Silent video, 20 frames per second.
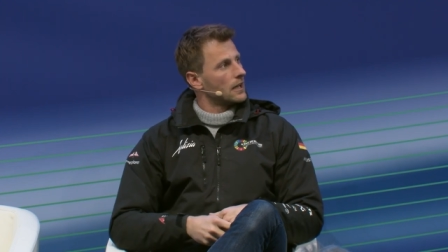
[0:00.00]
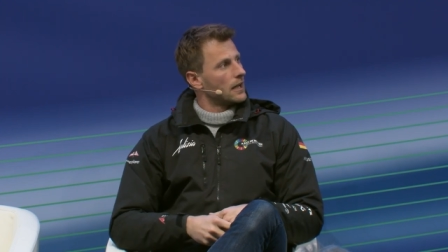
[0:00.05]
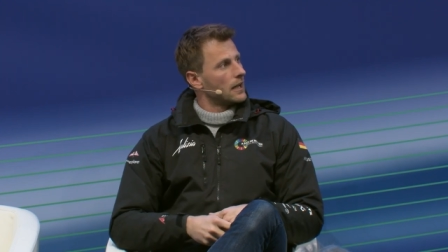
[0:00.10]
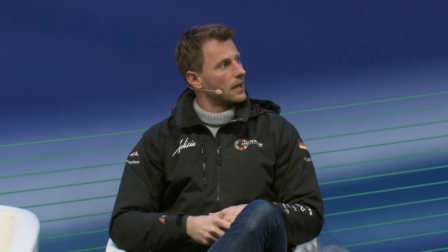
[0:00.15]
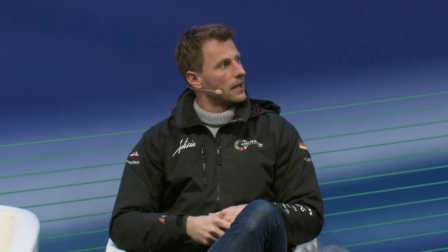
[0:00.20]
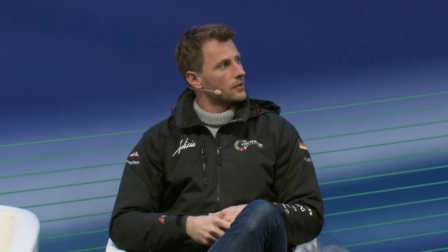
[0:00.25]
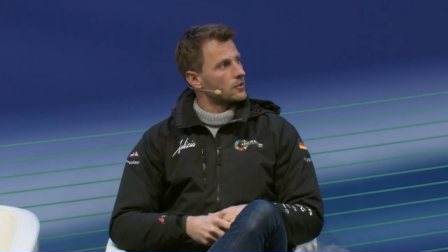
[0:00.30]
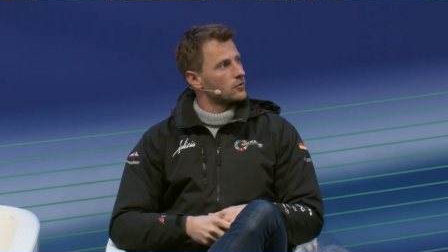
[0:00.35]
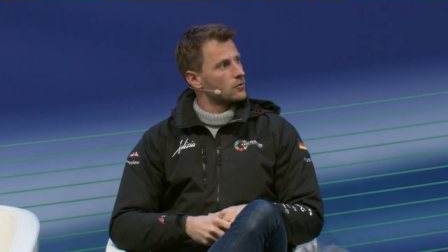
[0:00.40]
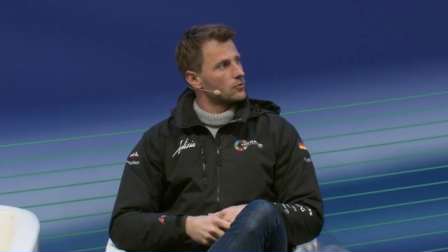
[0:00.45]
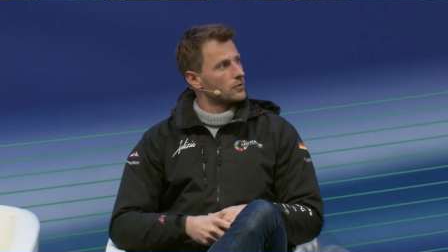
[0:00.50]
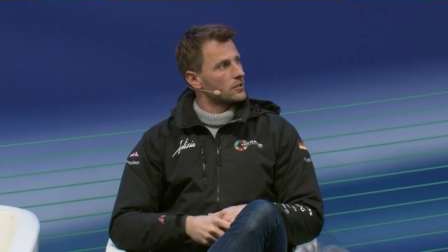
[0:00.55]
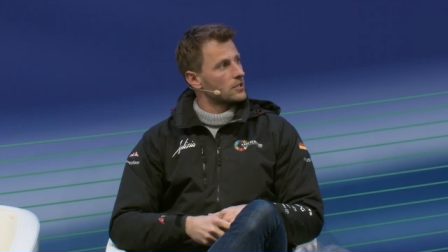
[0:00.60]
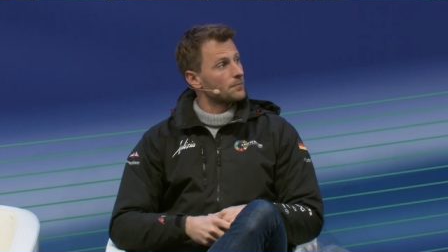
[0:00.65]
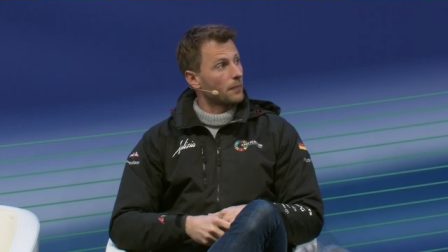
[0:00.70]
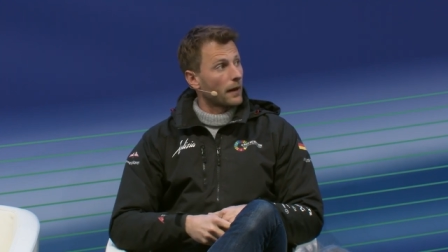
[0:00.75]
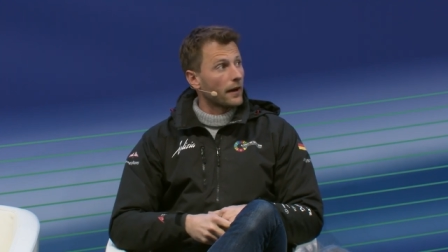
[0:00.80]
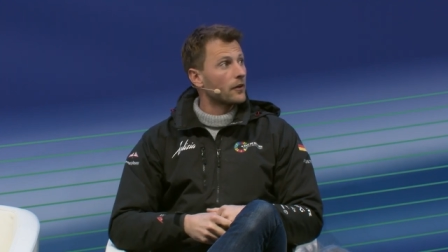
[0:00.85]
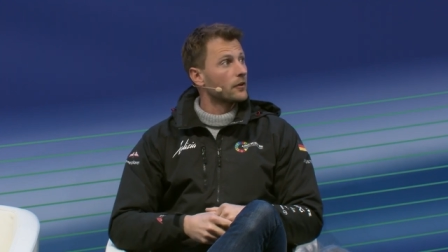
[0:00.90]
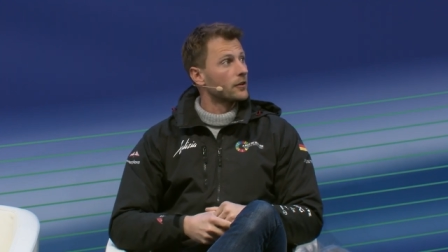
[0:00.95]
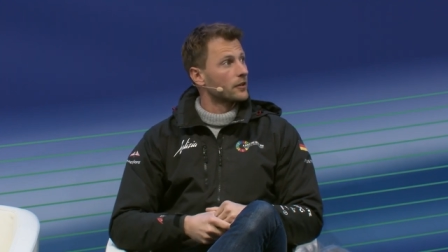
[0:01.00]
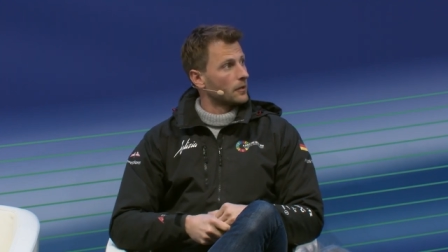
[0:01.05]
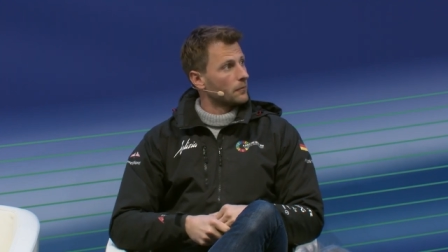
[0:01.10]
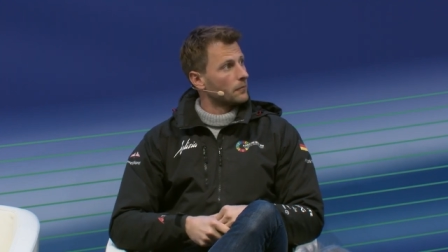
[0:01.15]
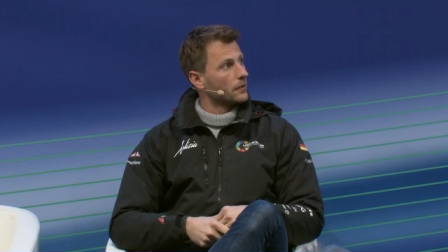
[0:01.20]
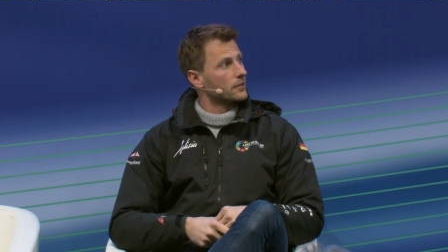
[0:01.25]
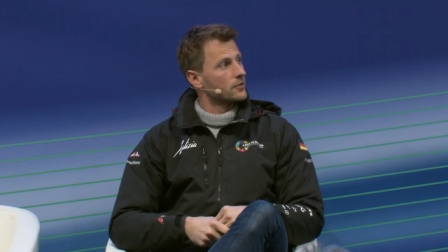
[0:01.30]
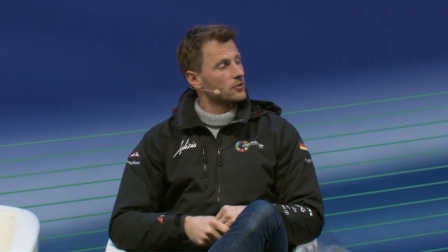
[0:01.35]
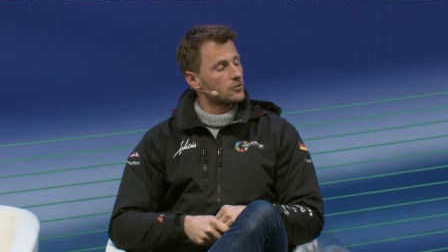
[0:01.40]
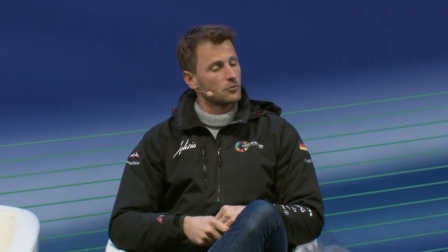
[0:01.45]
and to inspire them
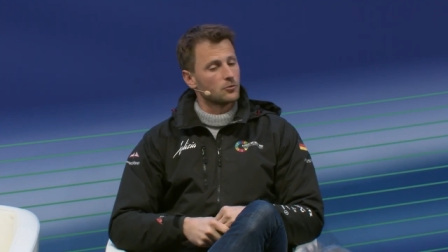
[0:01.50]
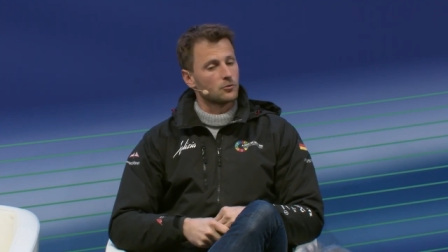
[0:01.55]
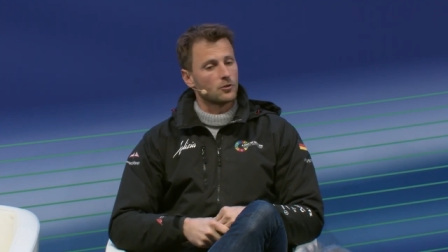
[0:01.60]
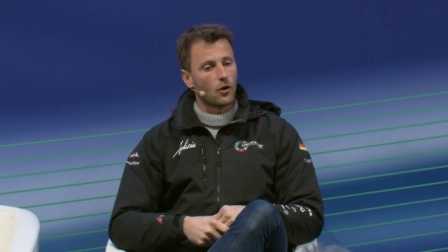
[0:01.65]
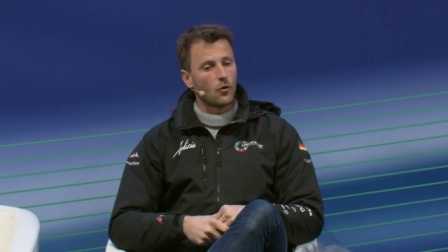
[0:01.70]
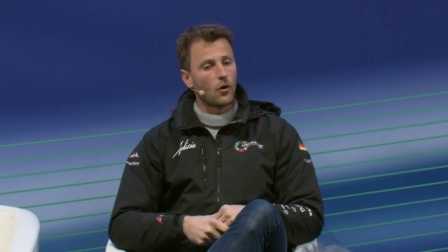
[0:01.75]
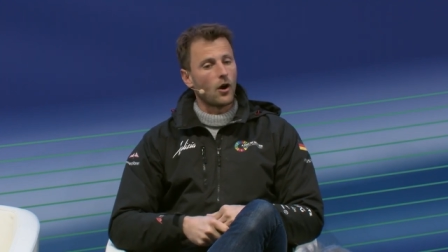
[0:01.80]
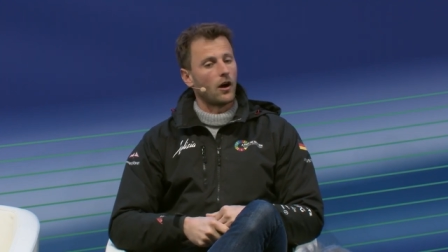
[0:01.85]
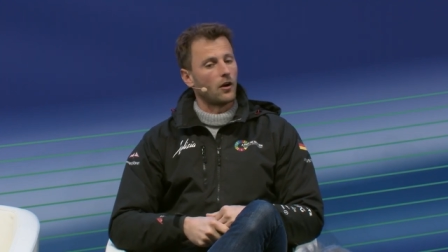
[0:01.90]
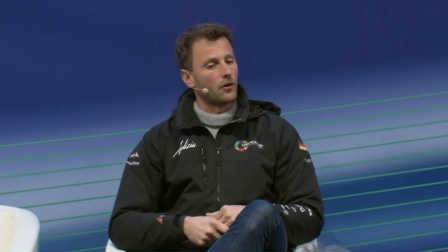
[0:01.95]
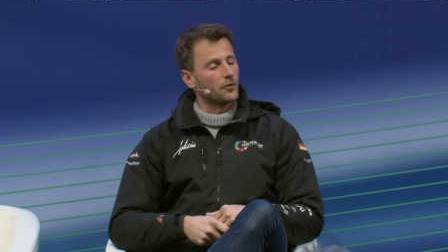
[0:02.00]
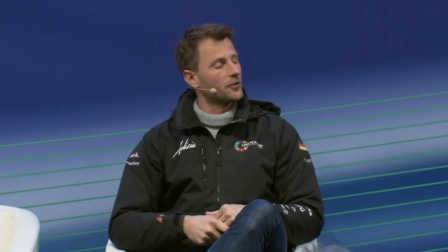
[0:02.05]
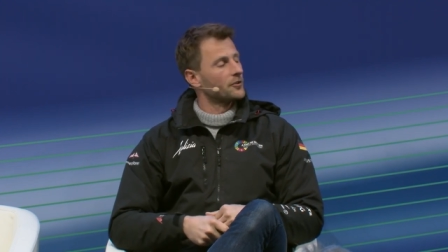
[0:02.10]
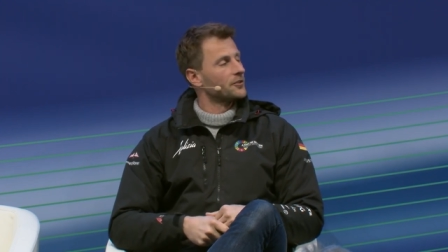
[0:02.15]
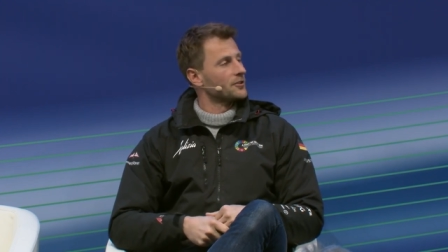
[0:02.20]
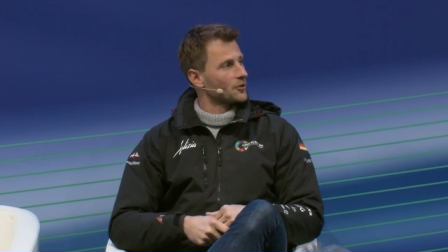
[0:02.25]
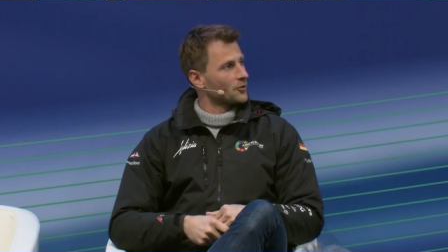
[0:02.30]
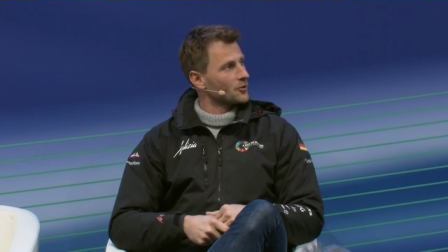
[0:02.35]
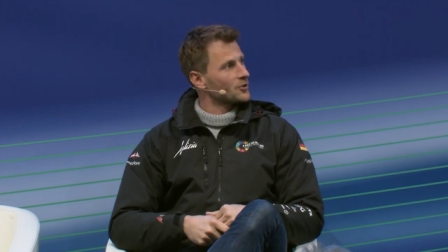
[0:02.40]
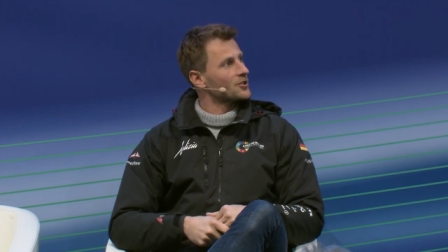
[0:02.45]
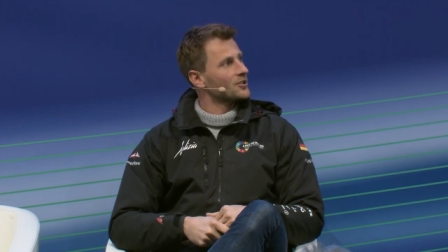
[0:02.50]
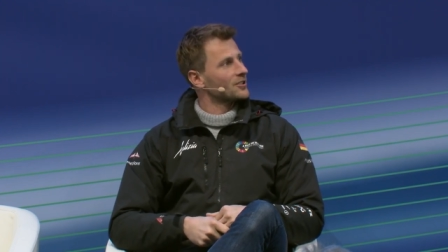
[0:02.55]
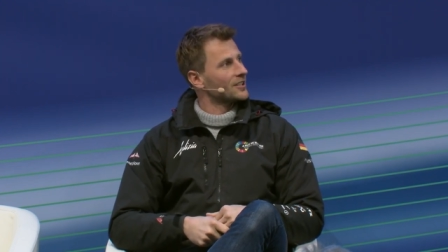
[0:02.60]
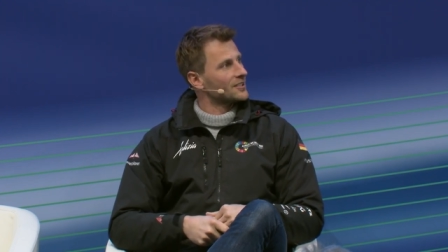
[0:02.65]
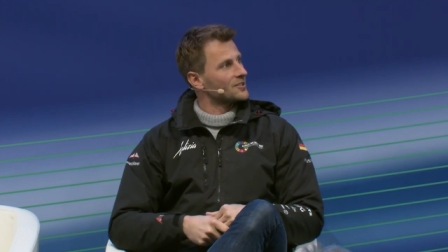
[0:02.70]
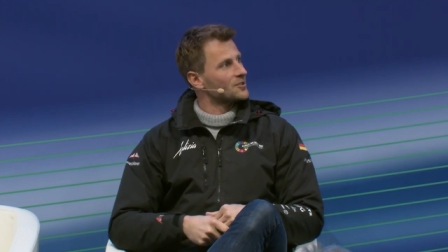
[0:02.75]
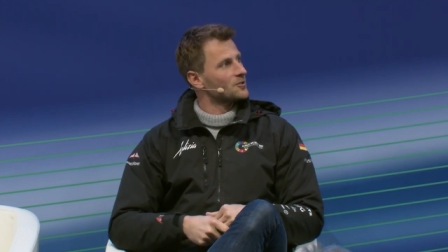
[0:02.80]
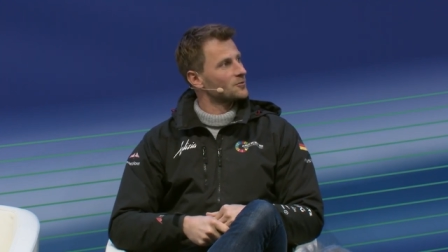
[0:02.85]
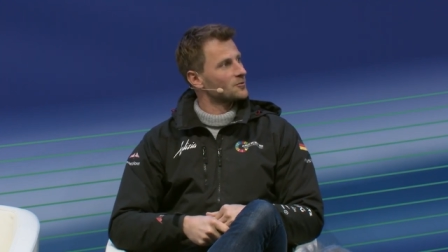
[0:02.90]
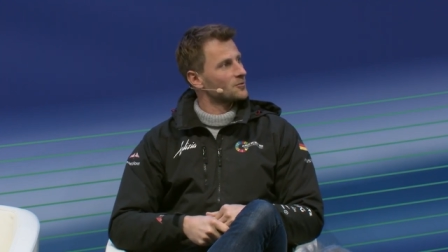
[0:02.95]
and to go out on the ocean
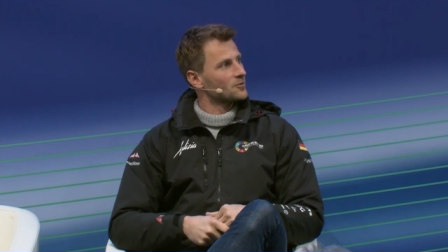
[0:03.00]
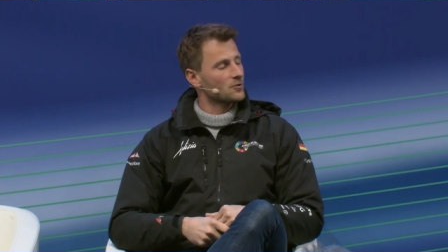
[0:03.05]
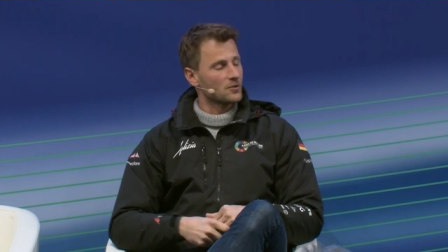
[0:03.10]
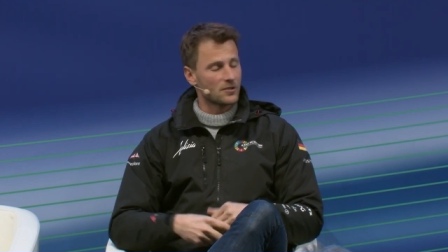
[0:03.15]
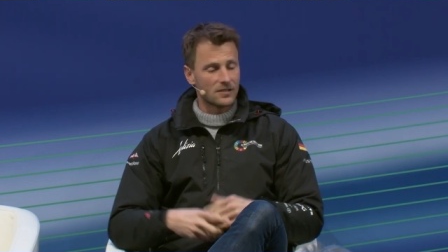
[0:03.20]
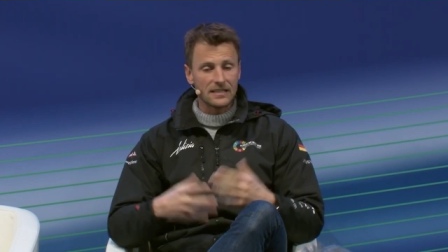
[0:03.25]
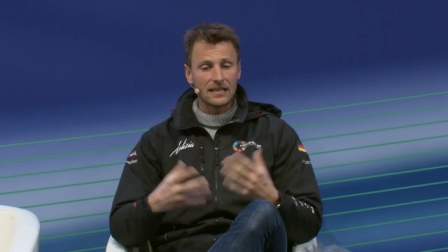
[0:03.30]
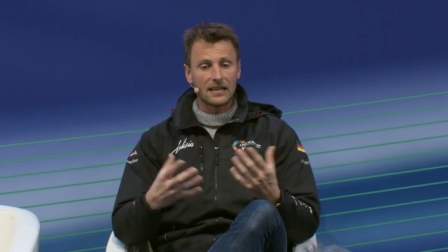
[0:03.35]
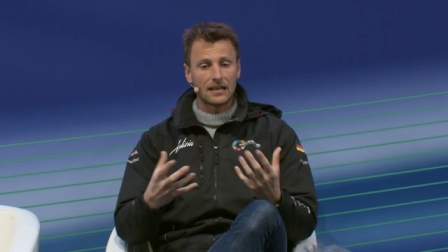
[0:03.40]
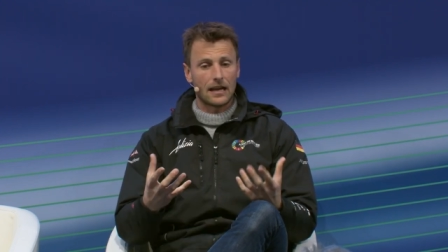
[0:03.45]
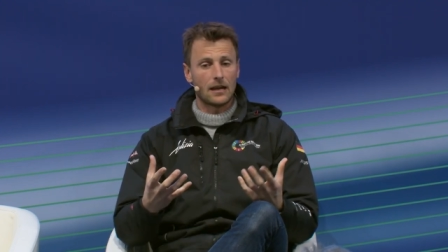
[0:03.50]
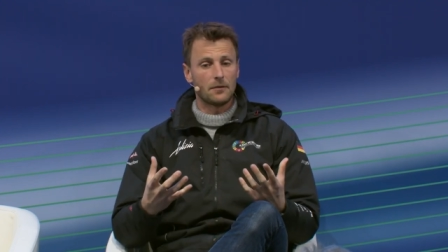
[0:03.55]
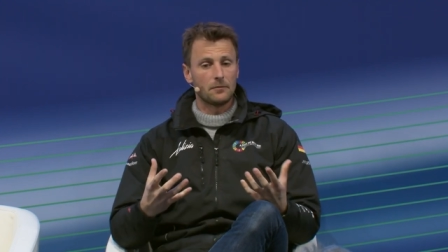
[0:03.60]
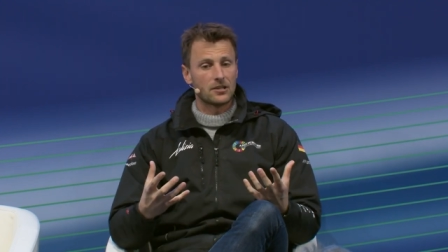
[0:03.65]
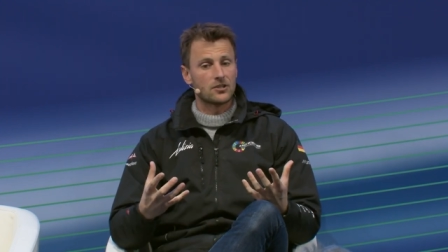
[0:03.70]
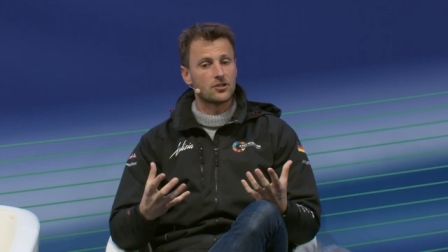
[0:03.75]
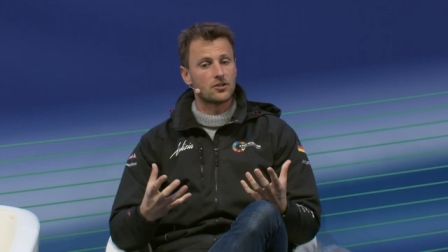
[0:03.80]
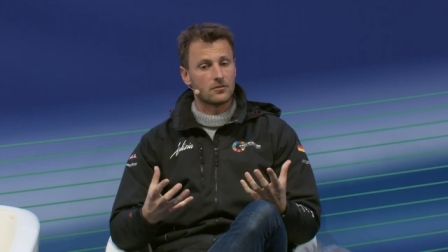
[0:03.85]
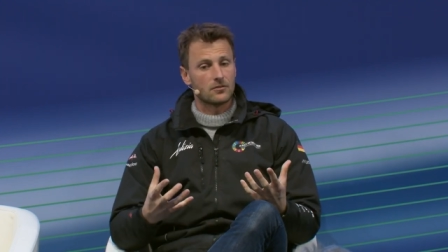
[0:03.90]
and to, to see climate